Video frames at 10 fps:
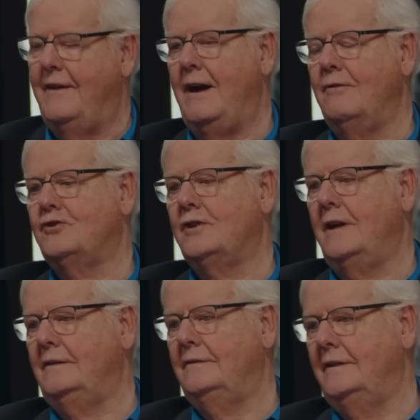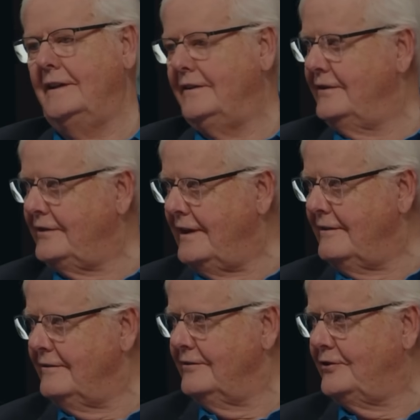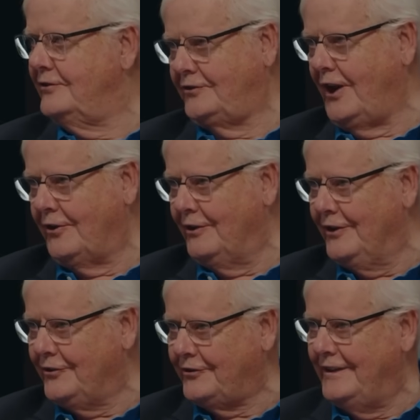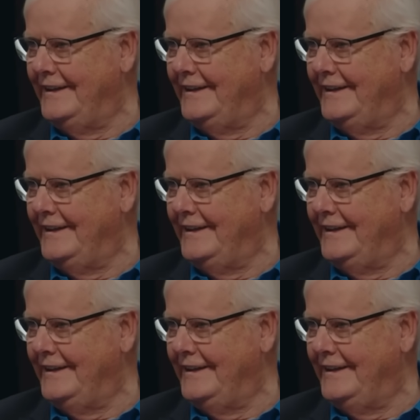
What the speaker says: thou shalt not sounds sonorous.